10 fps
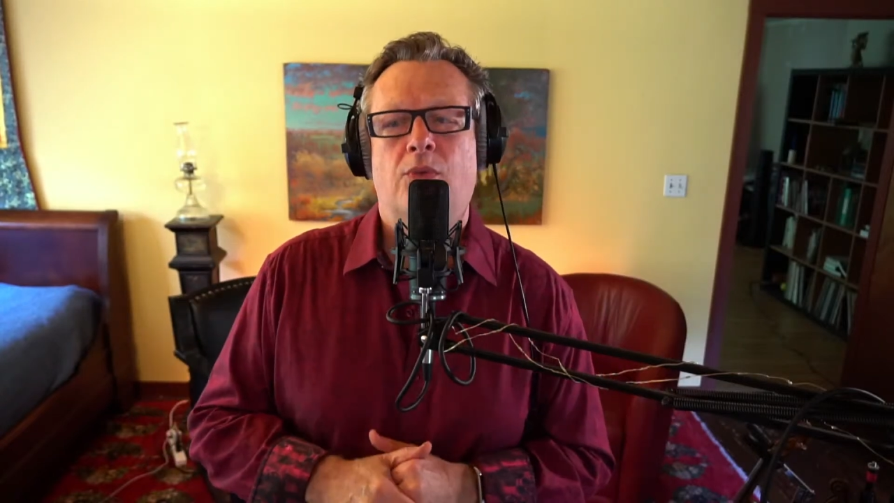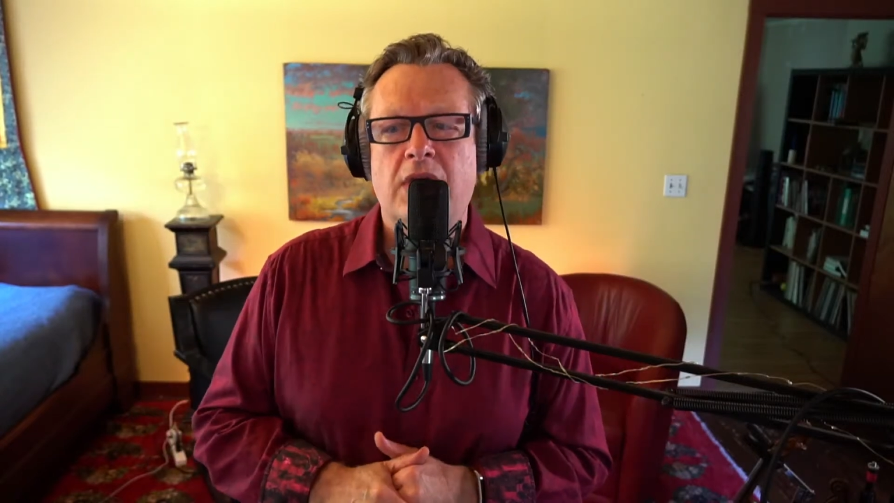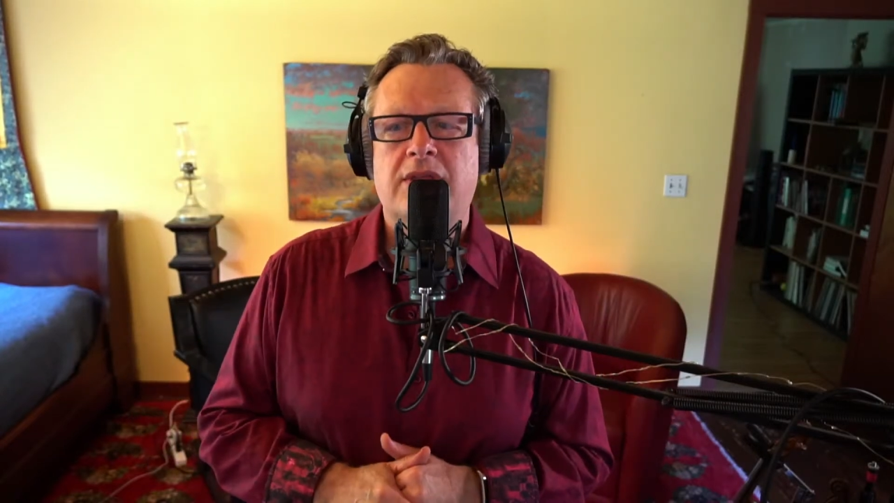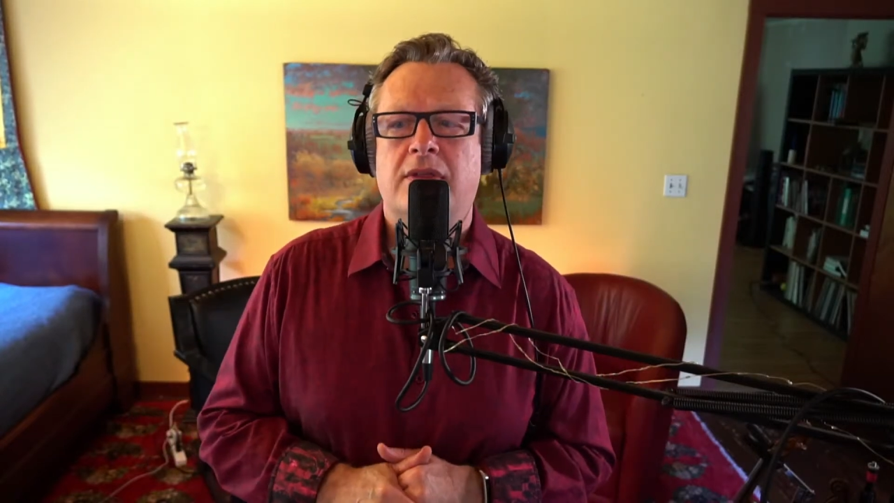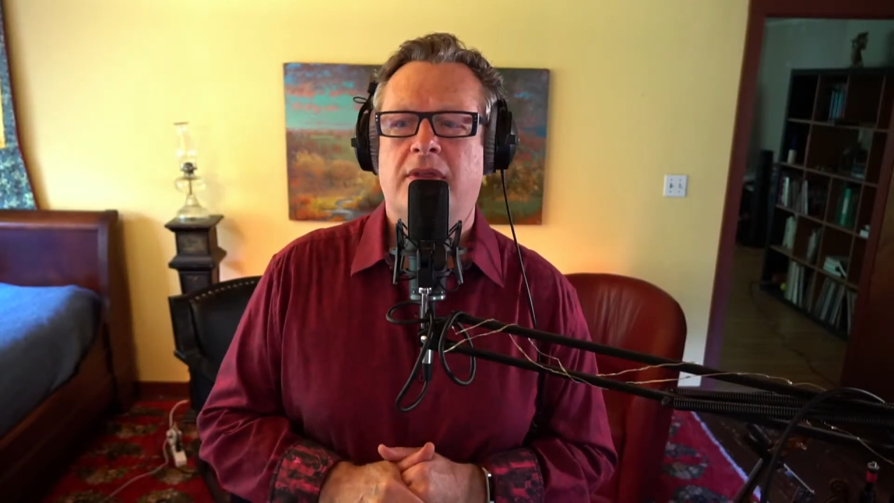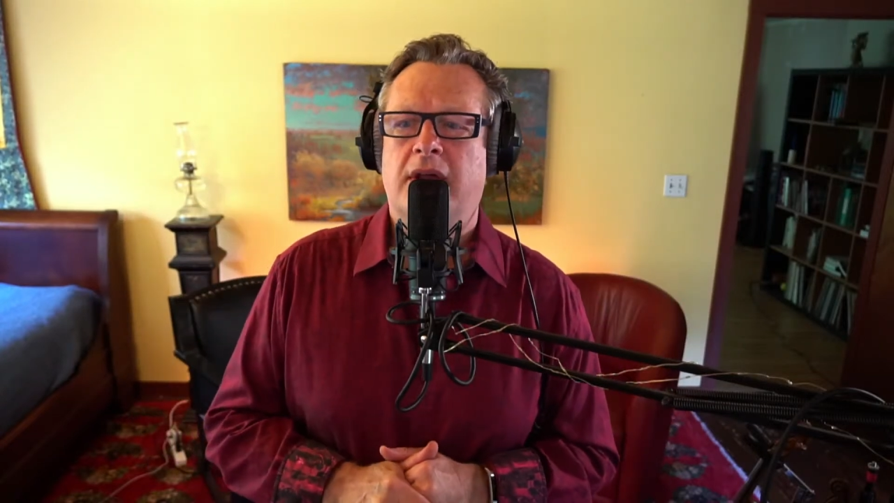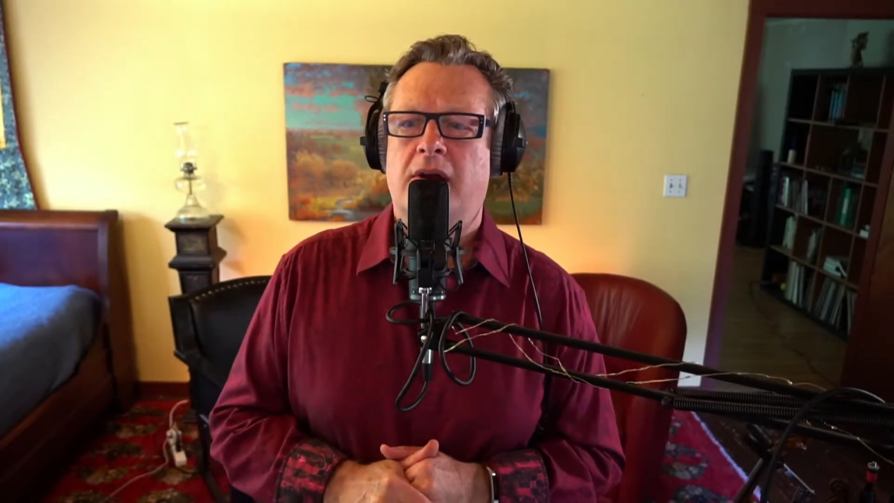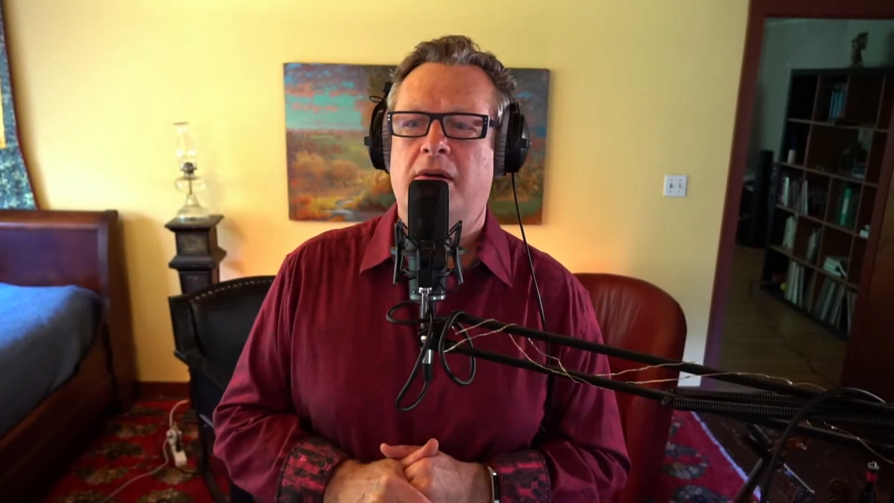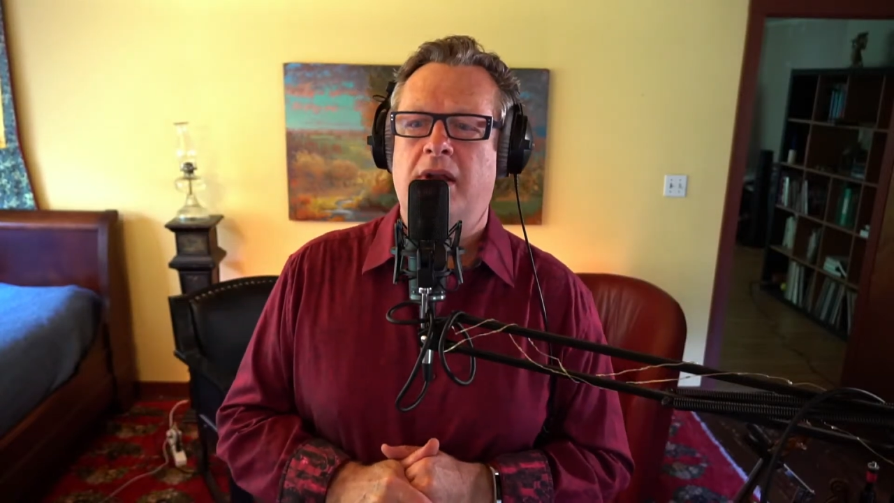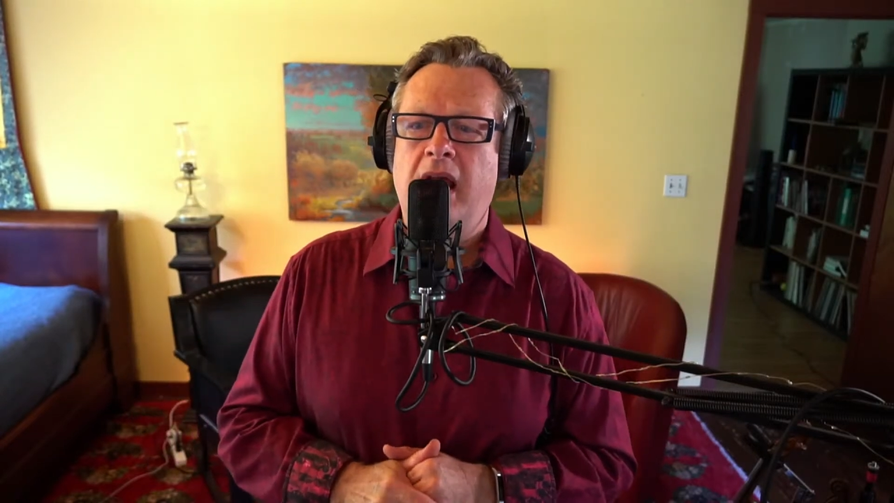with
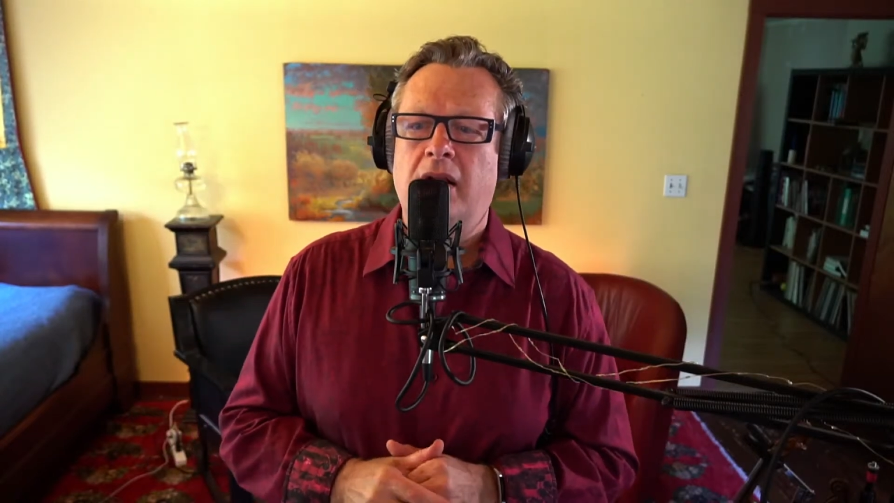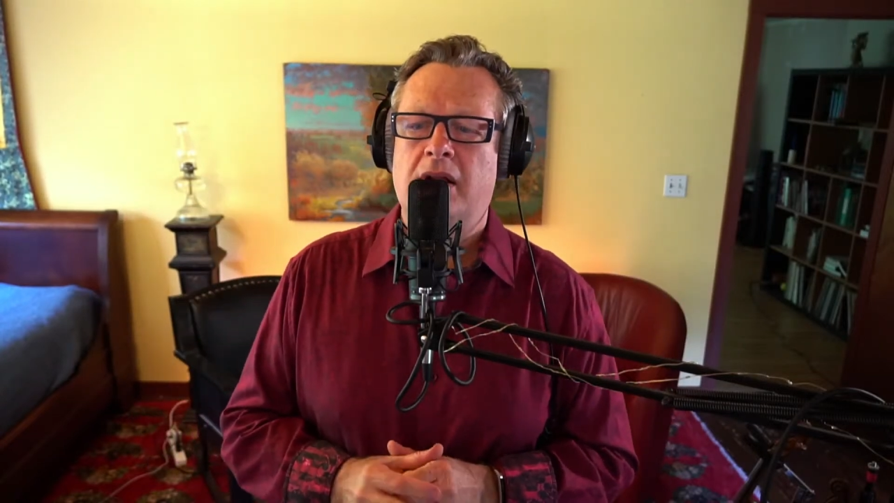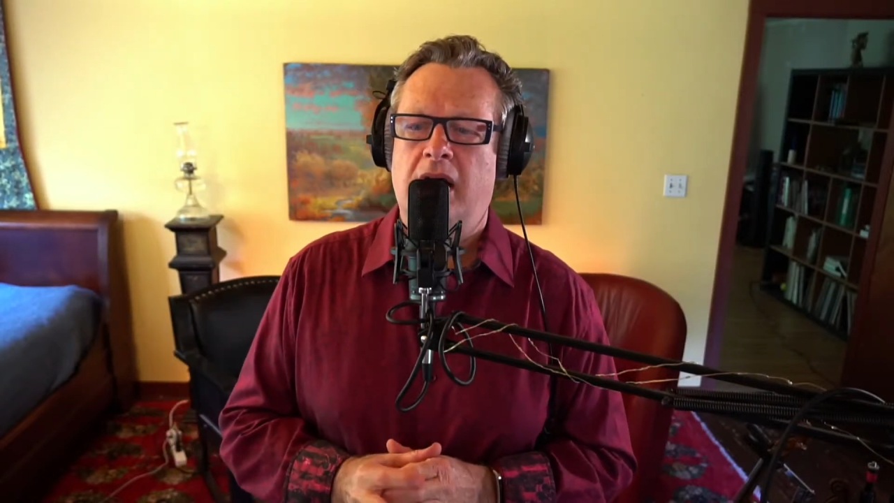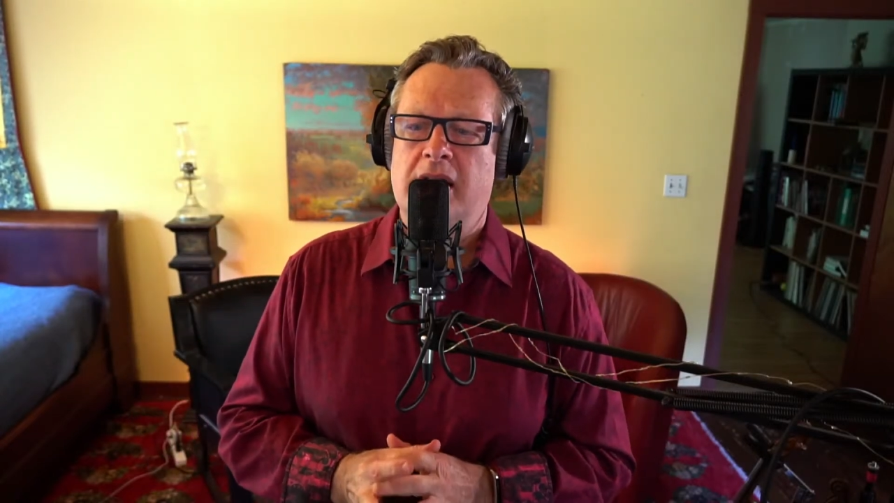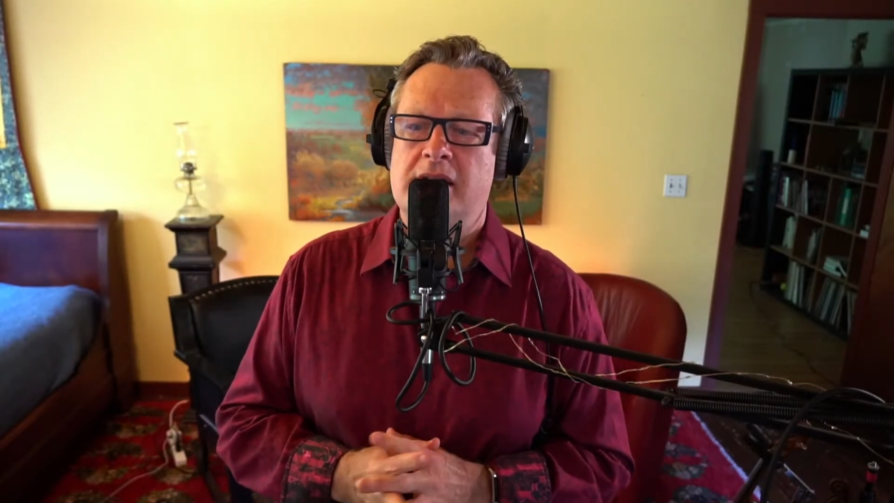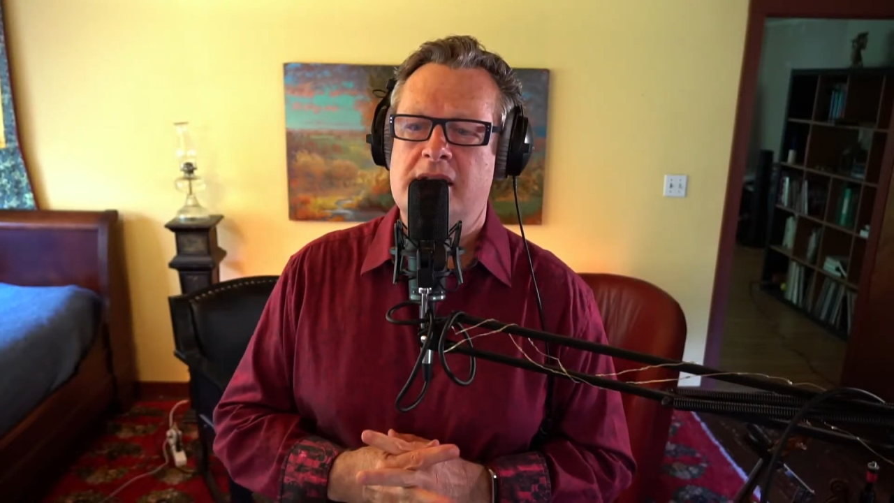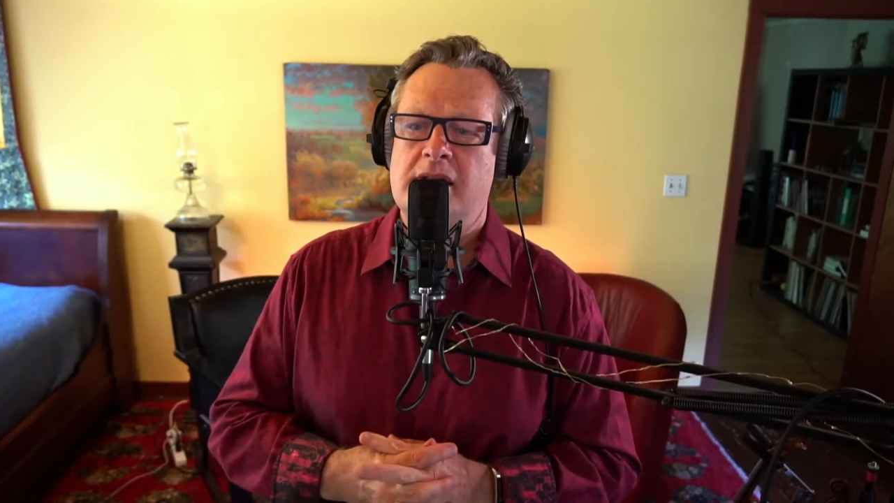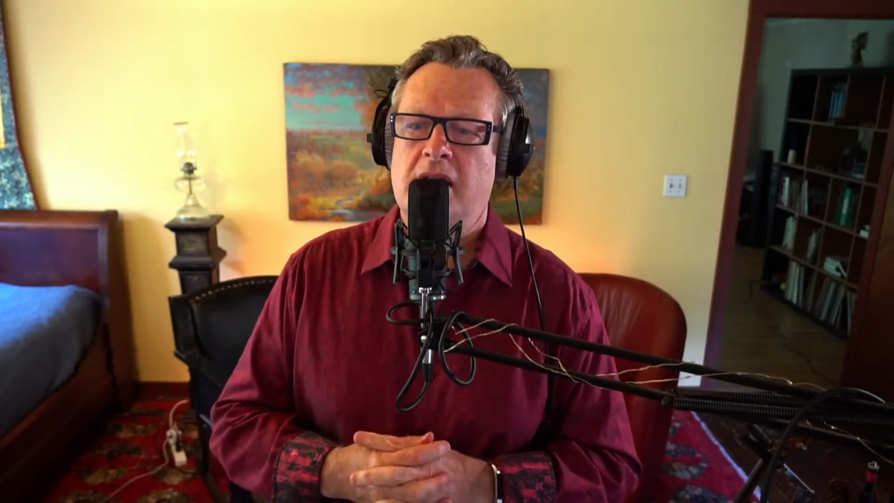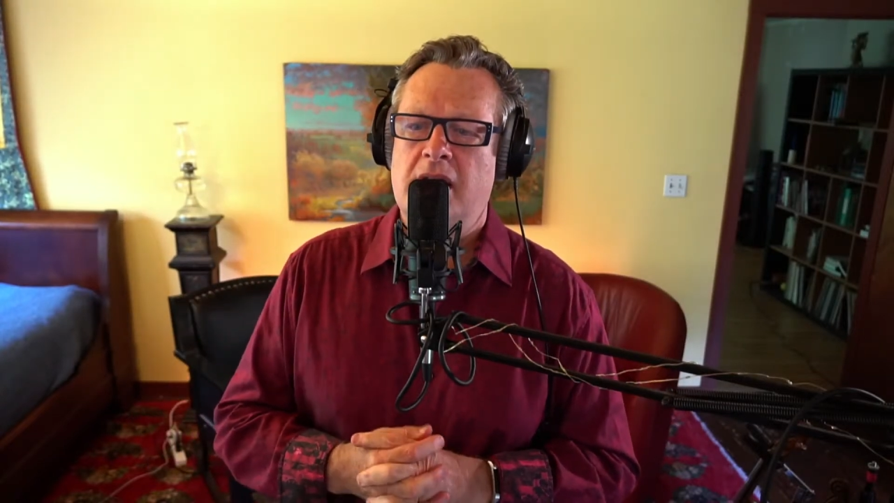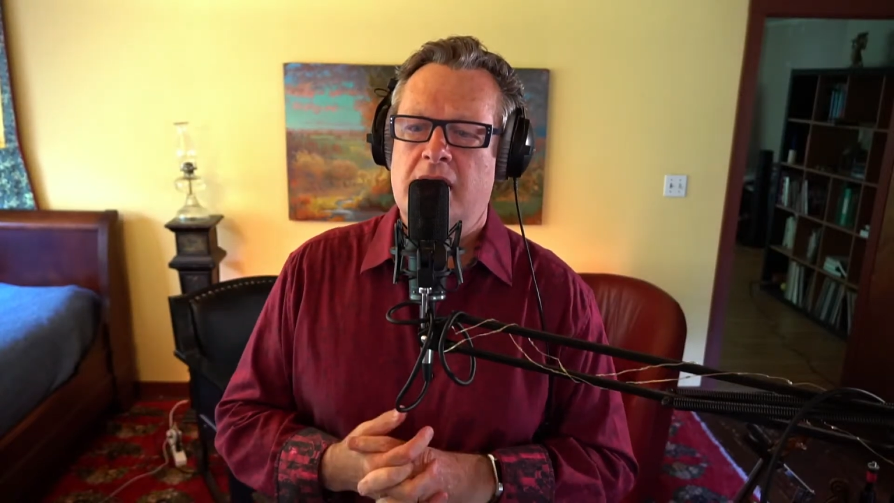their nail
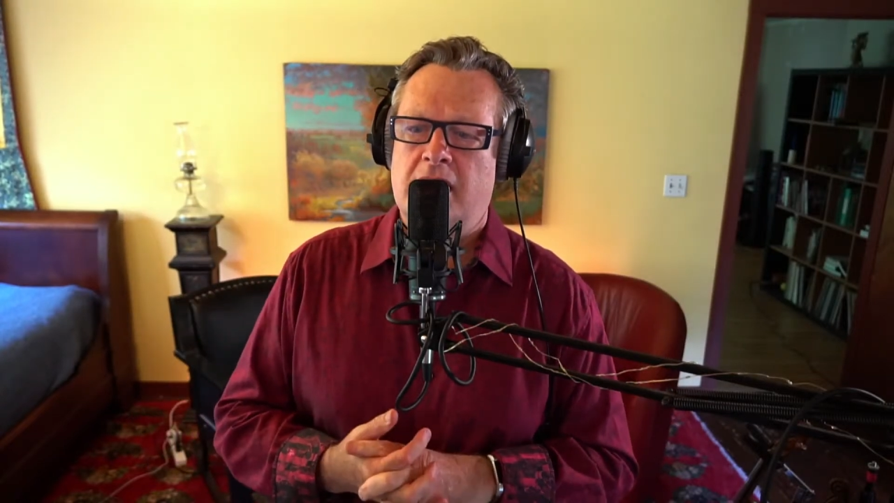guns,